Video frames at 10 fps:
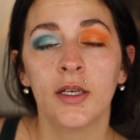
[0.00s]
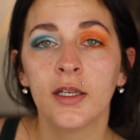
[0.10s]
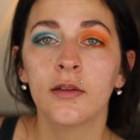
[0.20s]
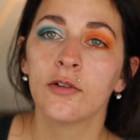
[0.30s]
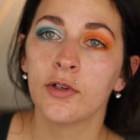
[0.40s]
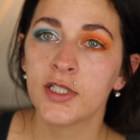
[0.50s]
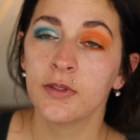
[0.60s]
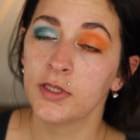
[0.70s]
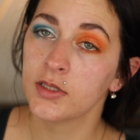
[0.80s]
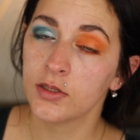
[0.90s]
I can look crazy
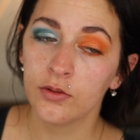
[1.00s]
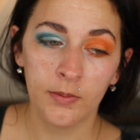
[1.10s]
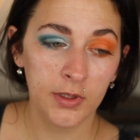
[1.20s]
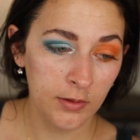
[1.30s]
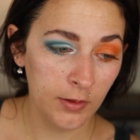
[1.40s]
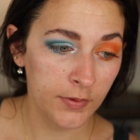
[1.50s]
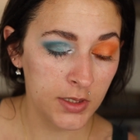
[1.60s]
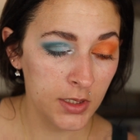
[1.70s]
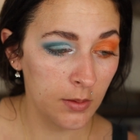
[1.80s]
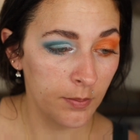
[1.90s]
with his too. I mean, they've
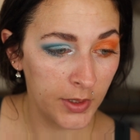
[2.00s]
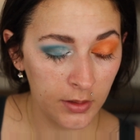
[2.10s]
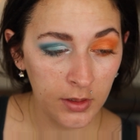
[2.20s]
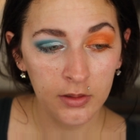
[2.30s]
definitely seen it, but